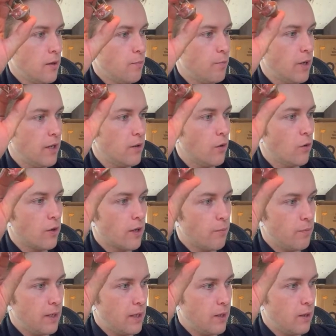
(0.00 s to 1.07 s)
but
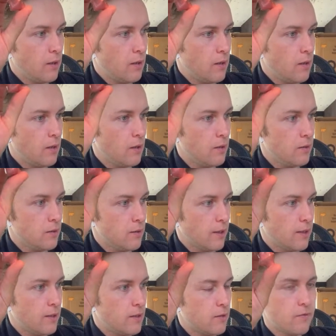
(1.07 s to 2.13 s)
Okami is
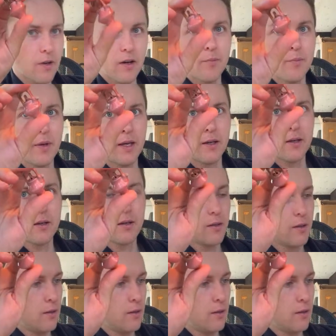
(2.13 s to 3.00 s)
nice, very pink.